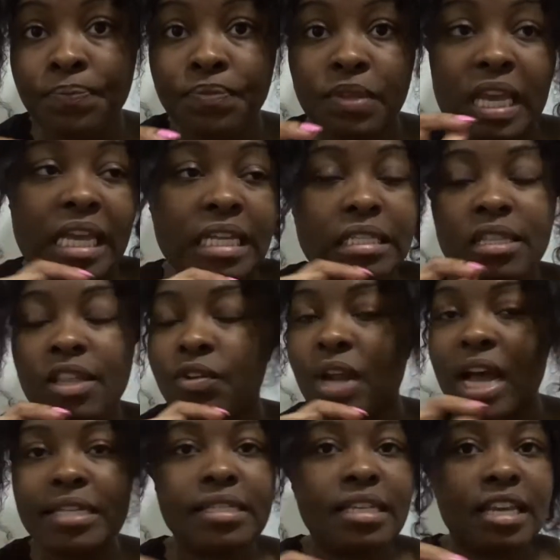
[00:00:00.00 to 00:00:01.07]
it's they're
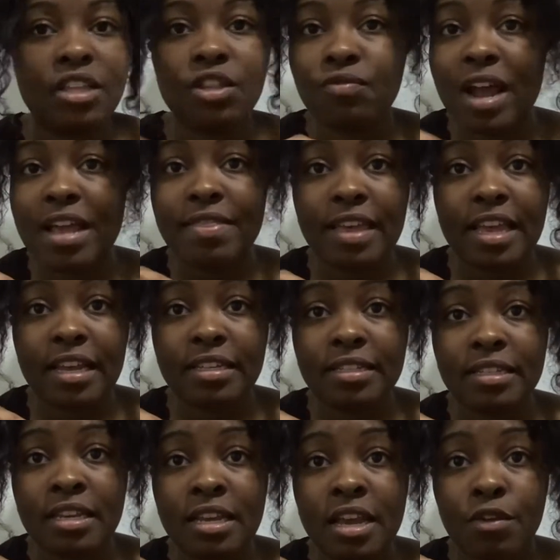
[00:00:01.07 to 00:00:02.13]
not seeking the right things
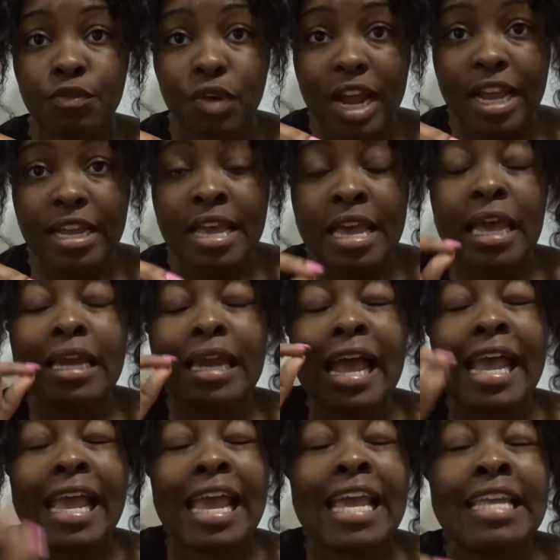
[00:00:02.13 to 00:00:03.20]
right? And I
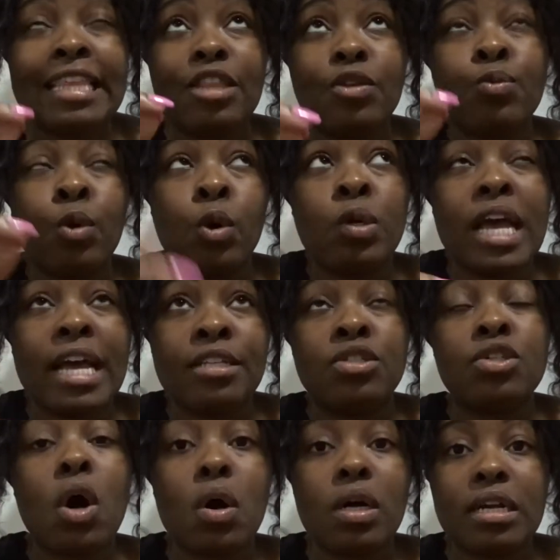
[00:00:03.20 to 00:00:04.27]
hate that the world has
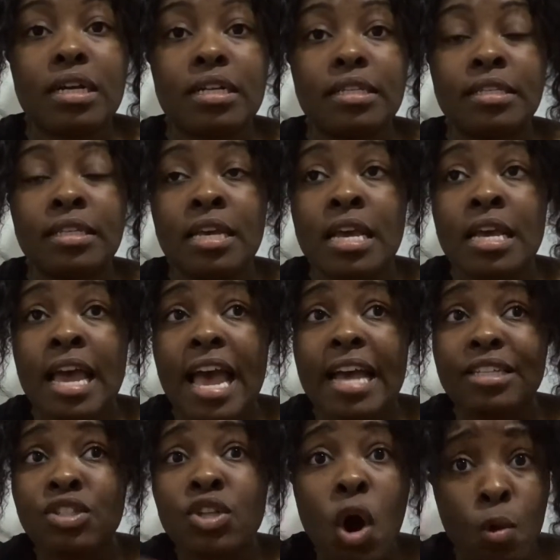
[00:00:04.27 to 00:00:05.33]
taught us,
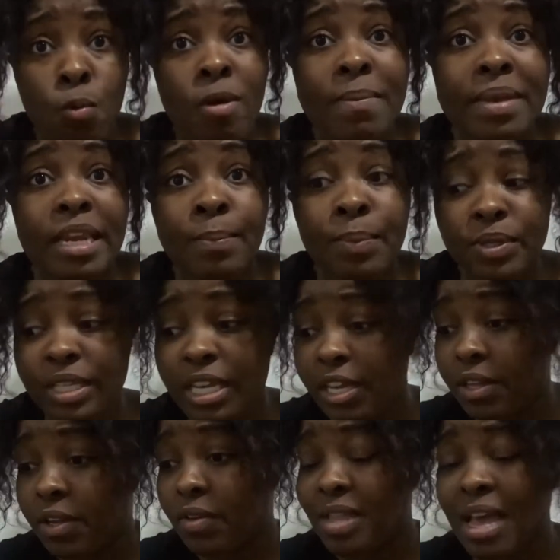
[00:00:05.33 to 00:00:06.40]
has taught women in
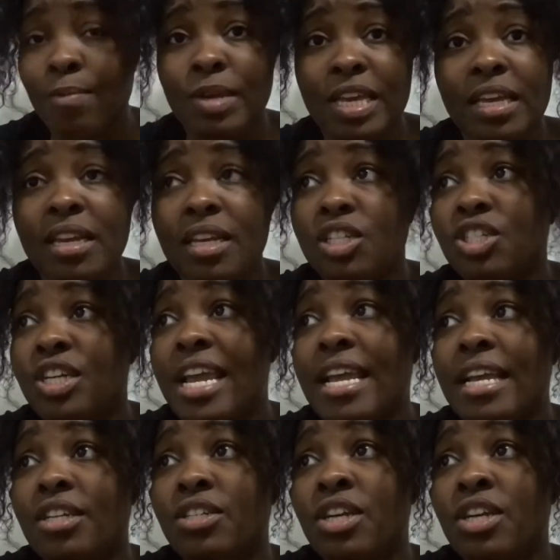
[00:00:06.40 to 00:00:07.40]
particular that we can exchange